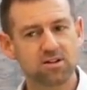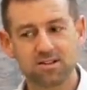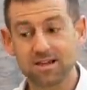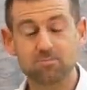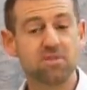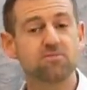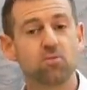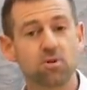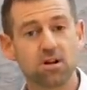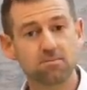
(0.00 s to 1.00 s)
like
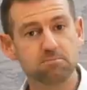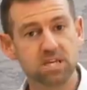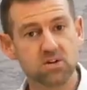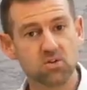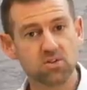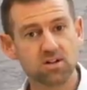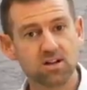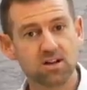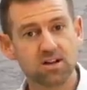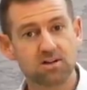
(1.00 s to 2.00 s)
before a meal?
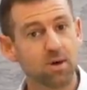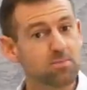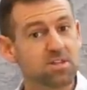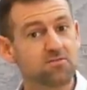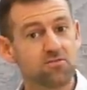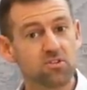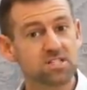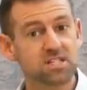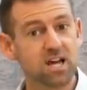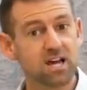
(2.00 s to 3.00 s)
It might be the
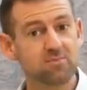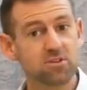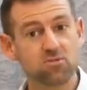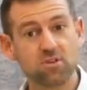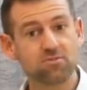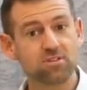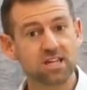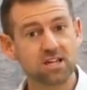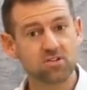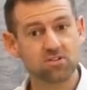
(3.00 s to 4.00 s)
first time you ever
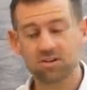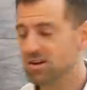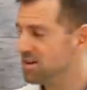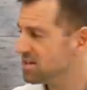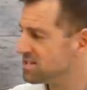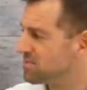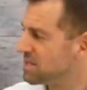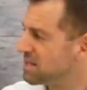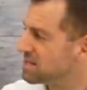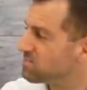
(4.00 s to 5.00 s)
hear
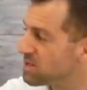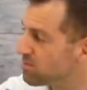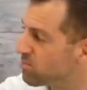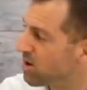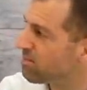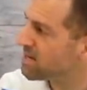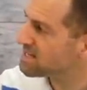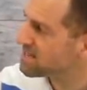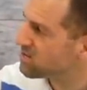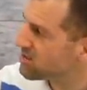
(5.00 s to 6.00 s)
something like this, but the prayer
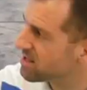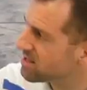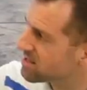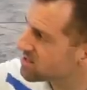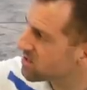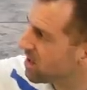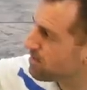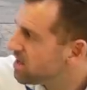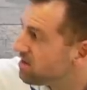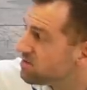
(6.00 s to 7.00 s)
might sound like this,
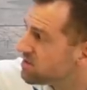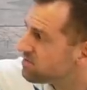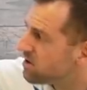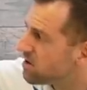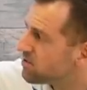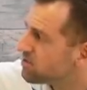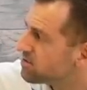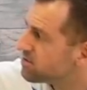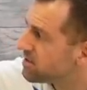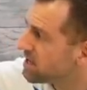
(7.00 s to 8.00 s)
okay? Heavenly
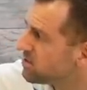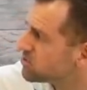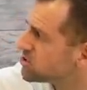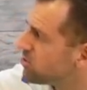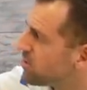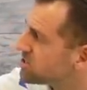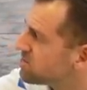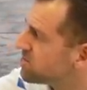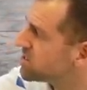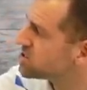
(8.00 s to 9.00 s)
Father, thank you so much
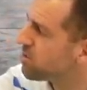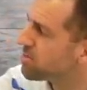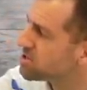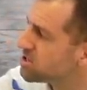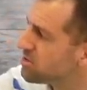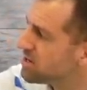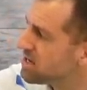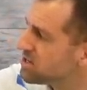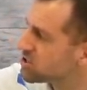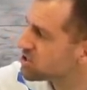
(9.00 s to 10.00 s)
for this
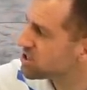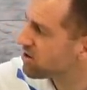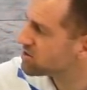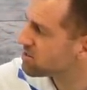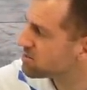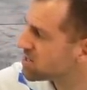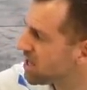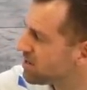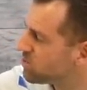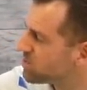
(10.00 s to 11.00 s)
opportunity to share some
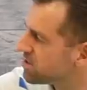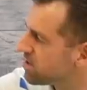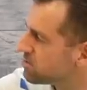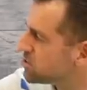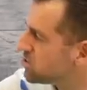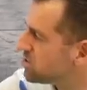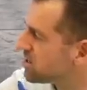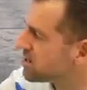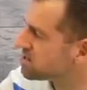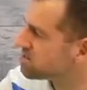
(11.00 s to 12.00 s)
time with
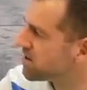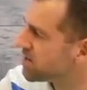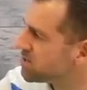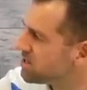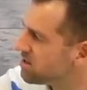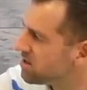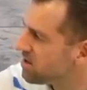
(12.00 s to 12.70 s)
Abdul and his family.